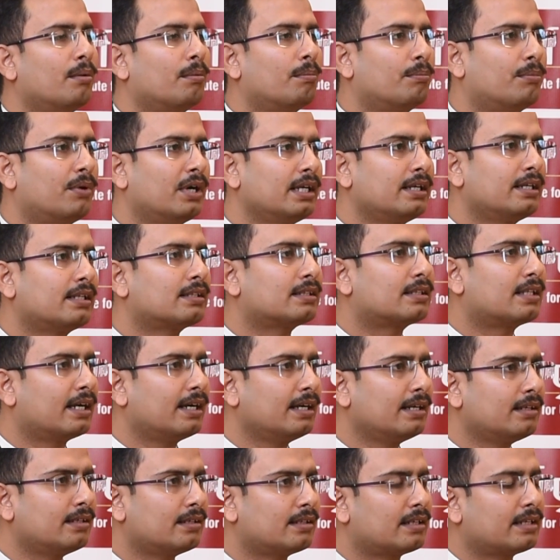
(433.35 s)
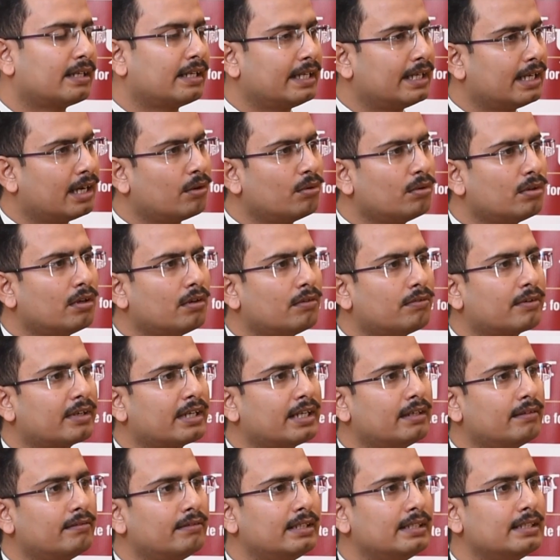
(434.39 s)
but that layout of
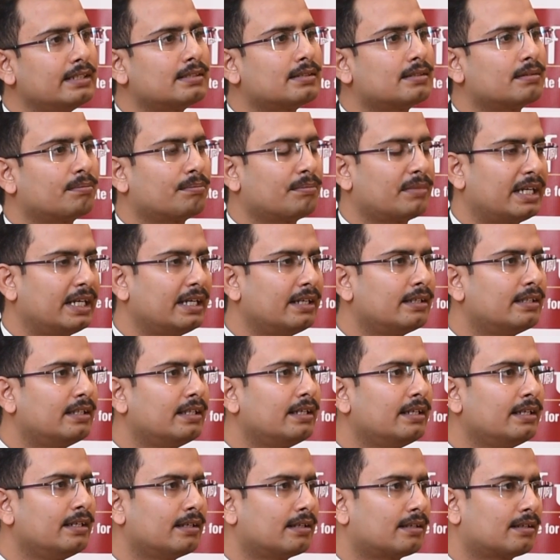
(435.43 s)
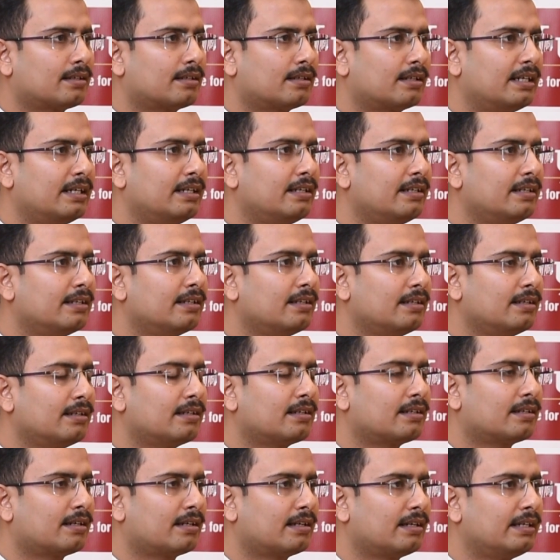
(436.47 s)
railways made the
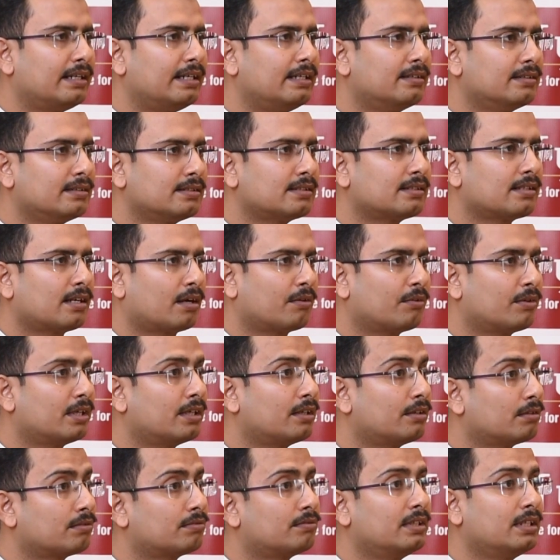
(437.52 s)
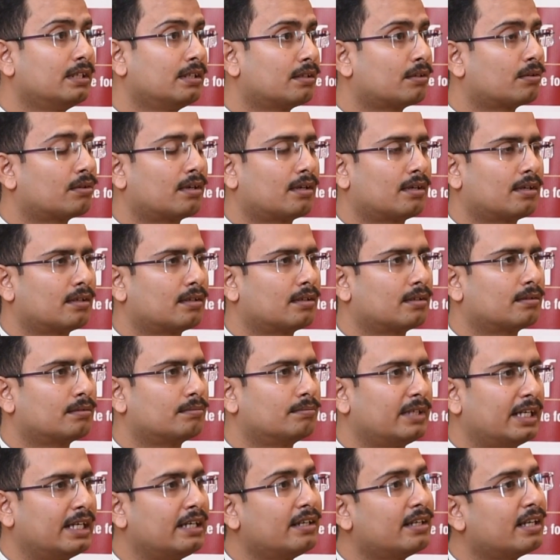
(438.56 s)
Indian leaders aware of the
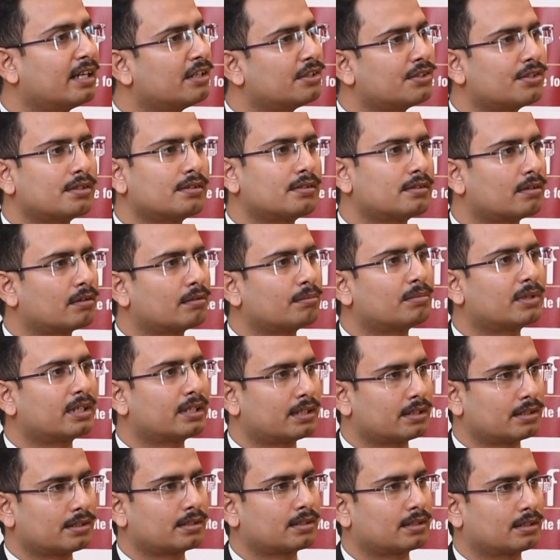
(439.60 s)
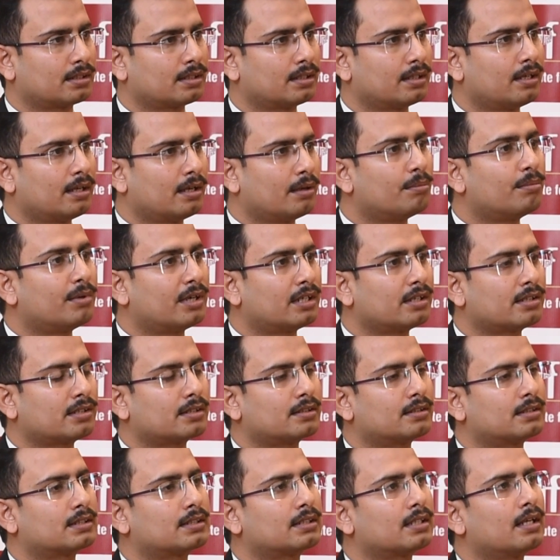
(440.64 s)
intentions of
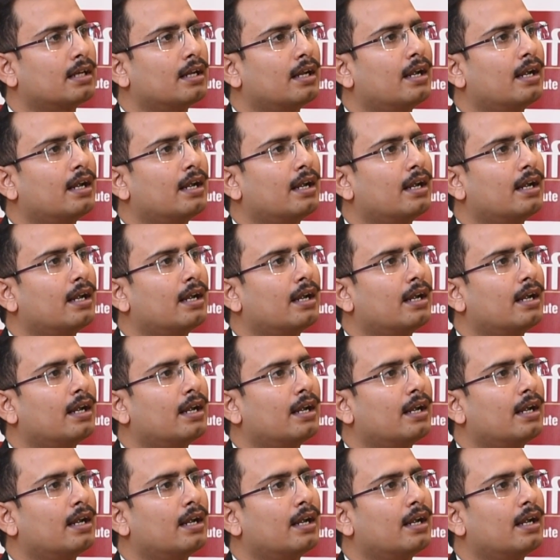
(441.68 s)
Britishers.